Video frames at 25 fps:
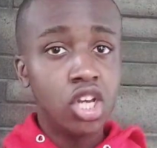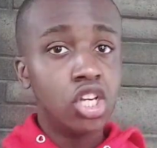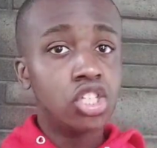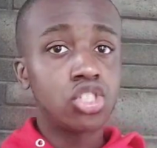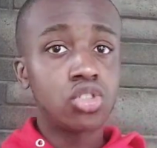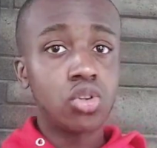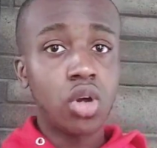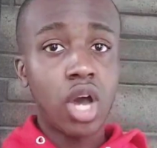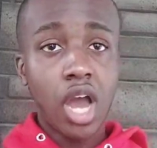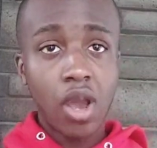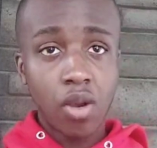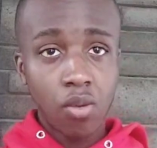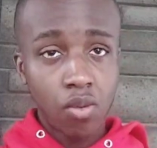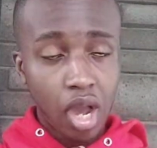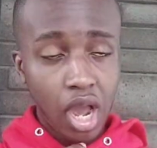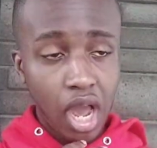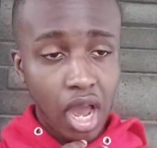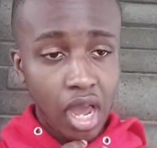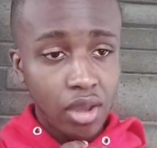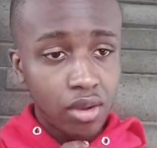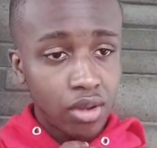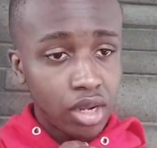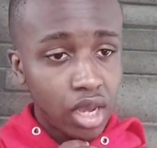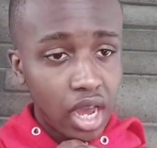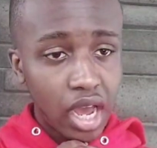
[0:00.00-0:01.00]
So
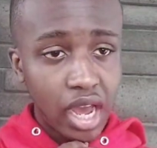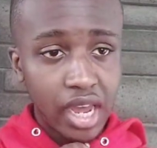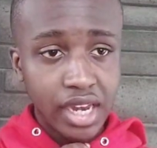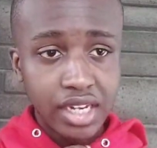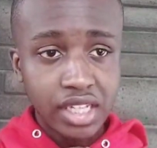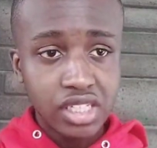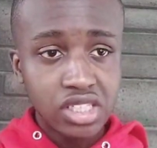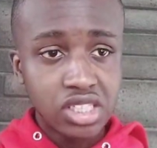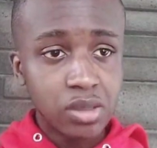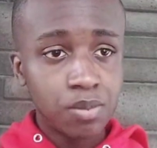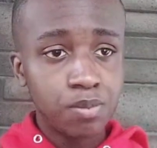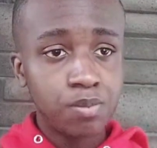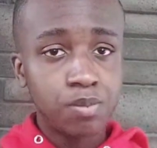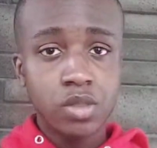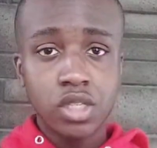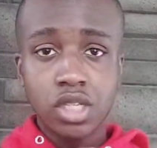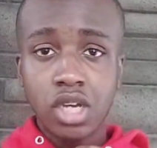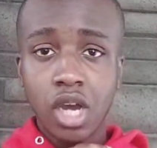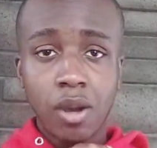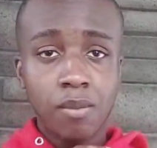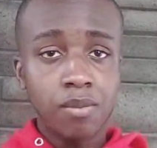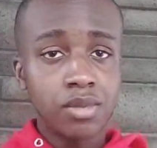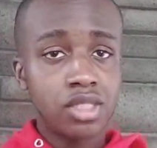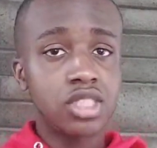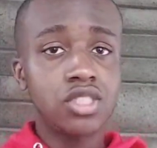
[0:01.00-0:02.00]
I need some
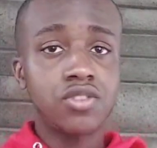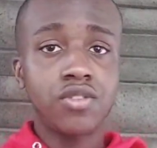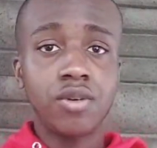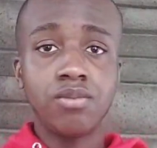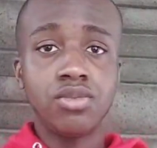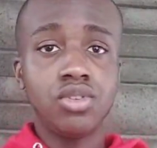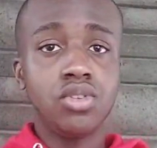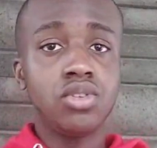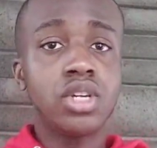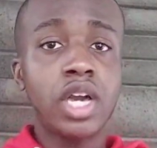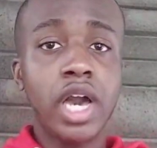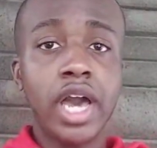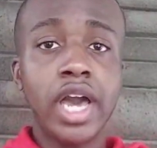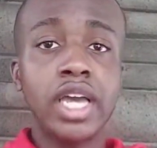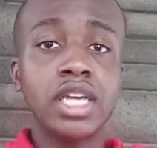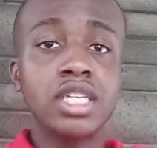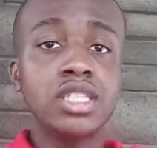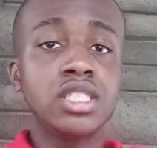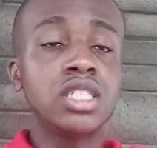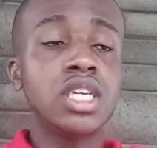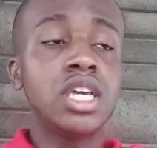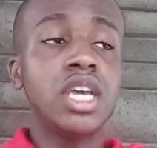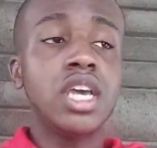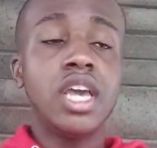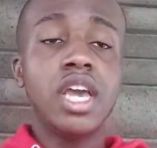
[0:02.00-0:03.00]
comments from you
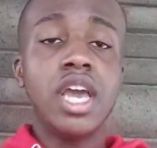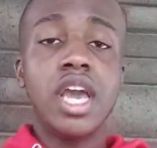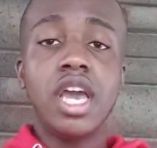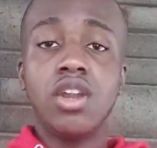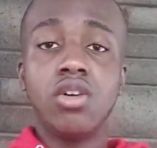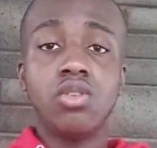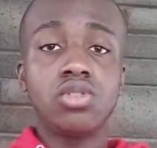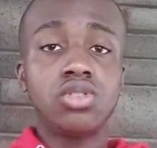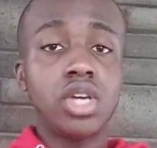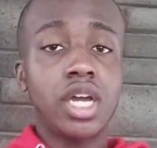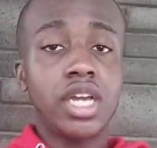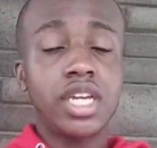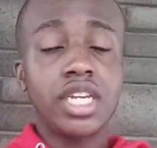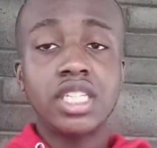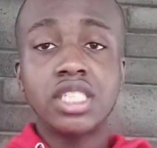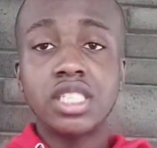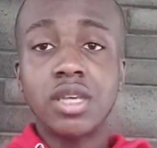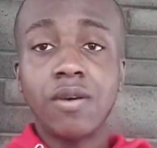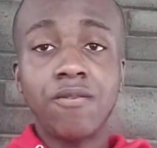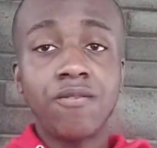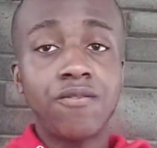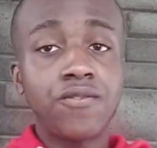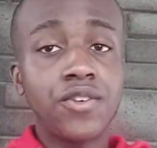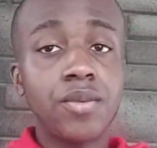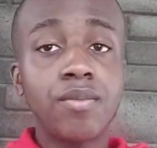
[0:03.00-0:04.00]
guys, and also I need
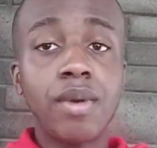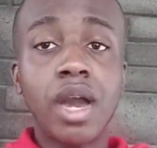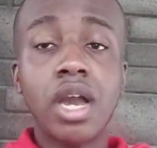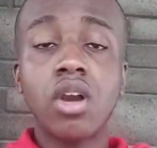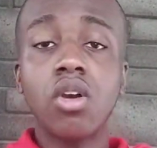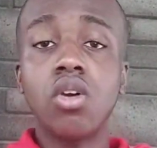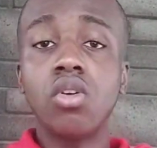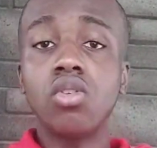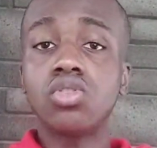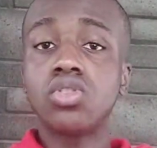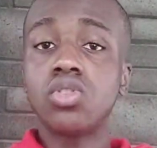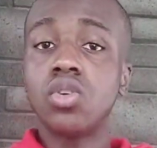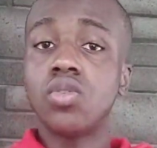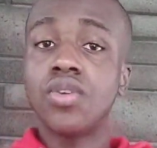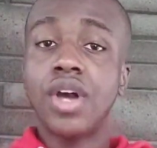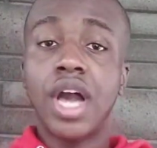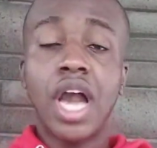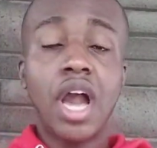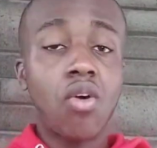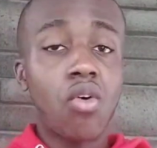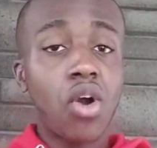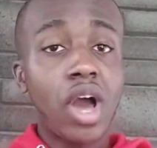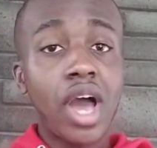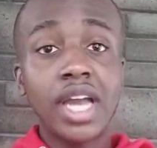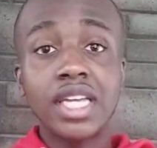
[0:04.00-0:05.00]
some feedback also
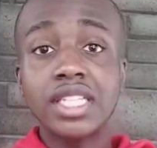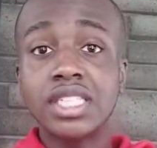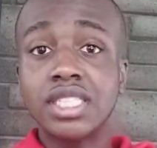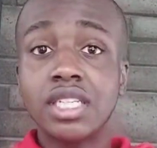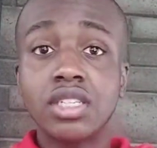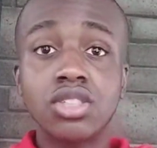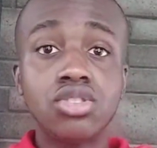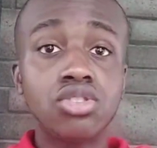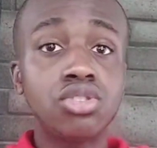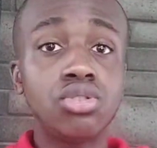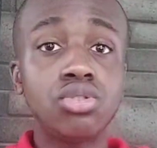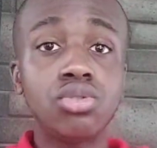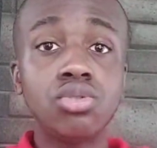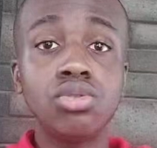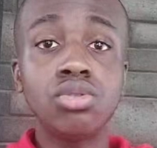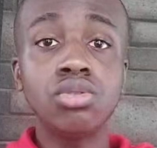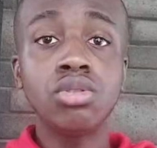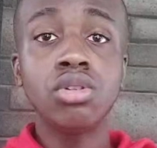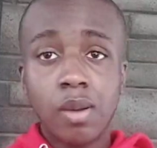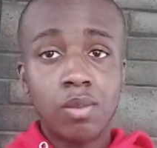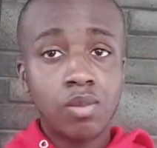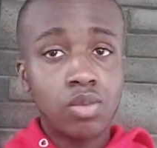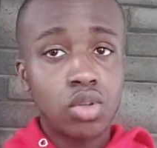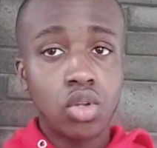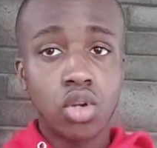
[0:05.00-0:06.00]
how I did too.
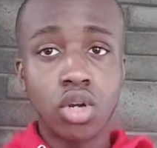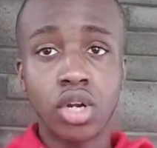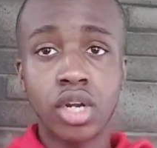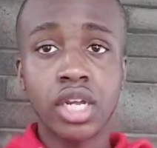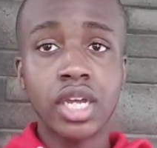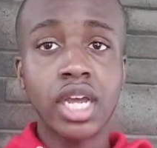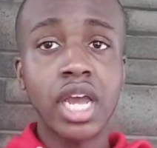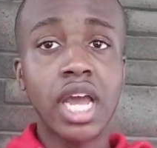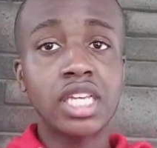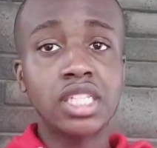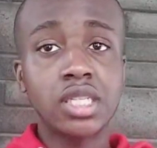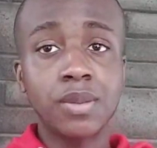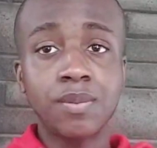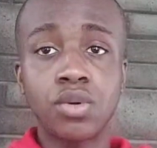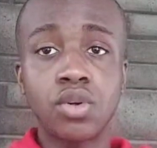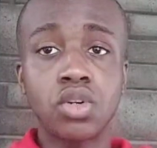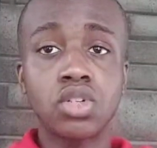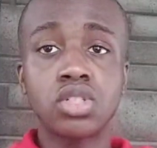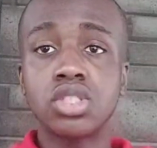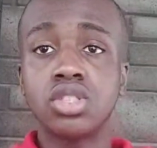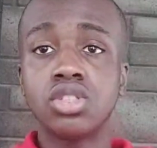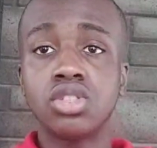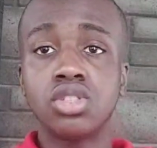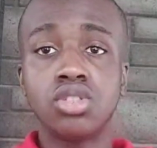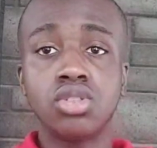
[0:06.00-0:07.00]
I'm learning as a
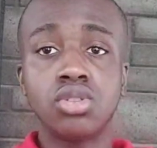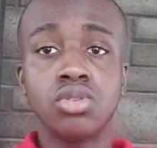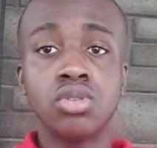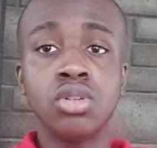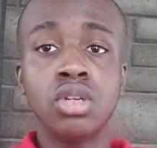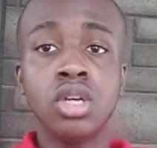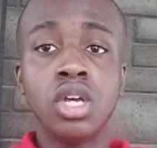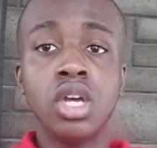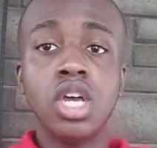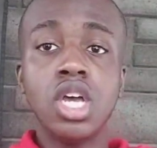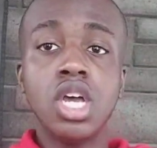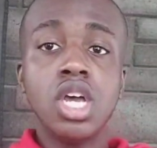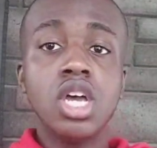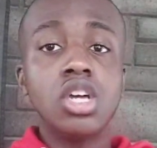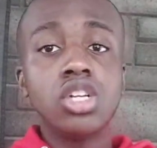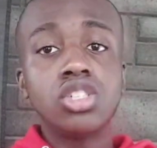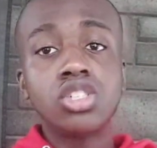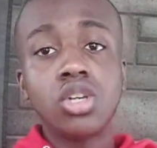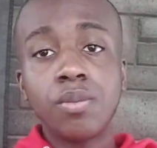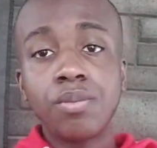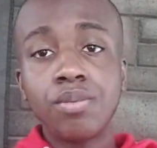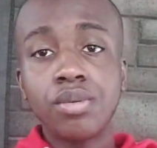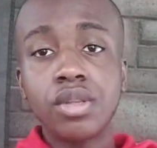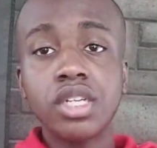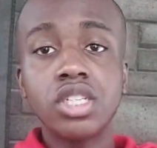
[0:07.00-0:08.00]
person too,
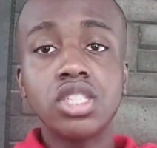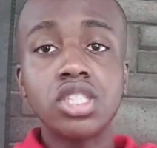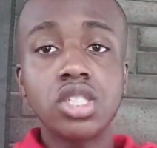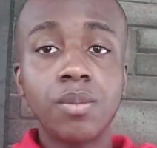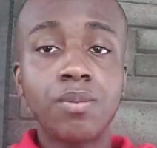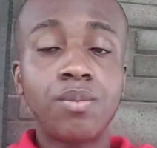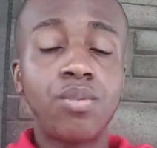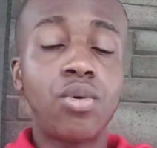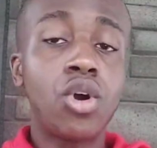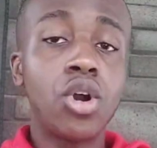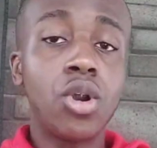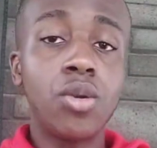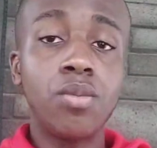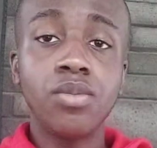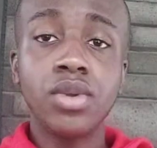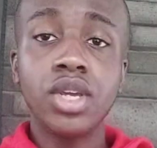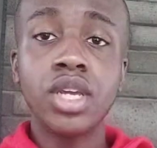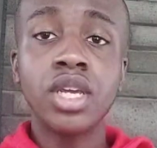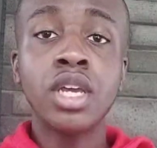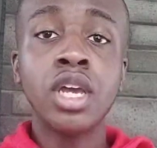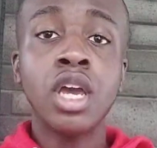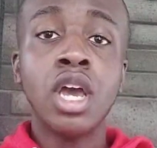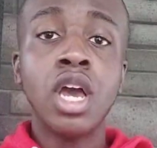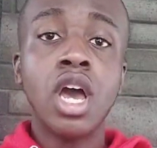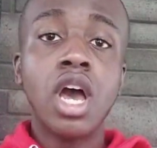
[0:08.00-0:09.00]
so please support
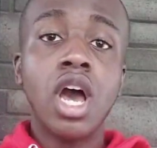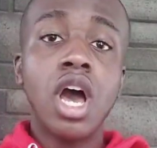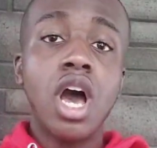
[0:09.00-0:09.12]
me.